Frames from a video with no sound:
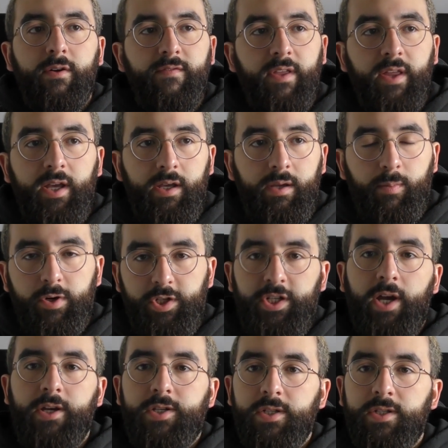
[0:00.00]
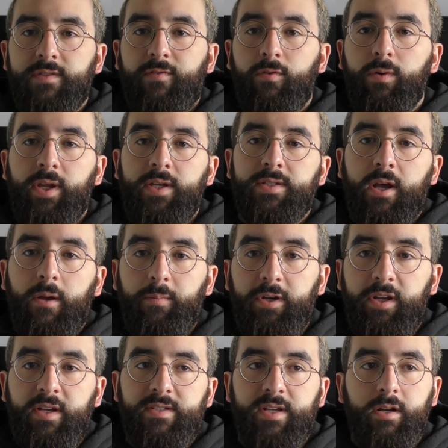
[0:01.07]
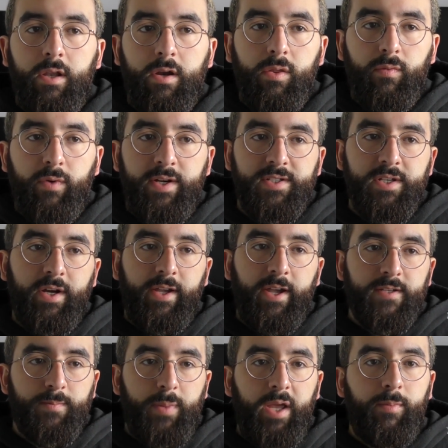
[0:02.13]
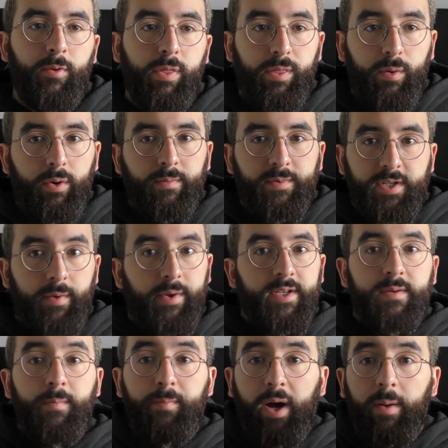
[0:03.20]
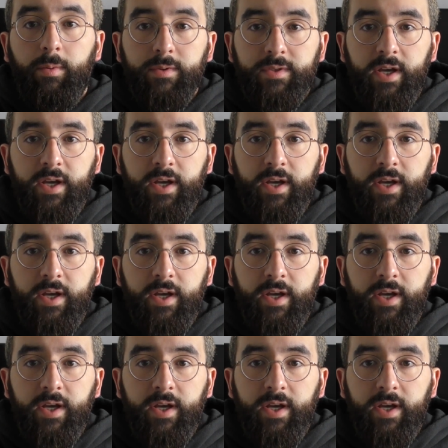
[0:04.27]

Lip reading: of the projections for these companies and a lot of the reason I guess people thought it was going into bubble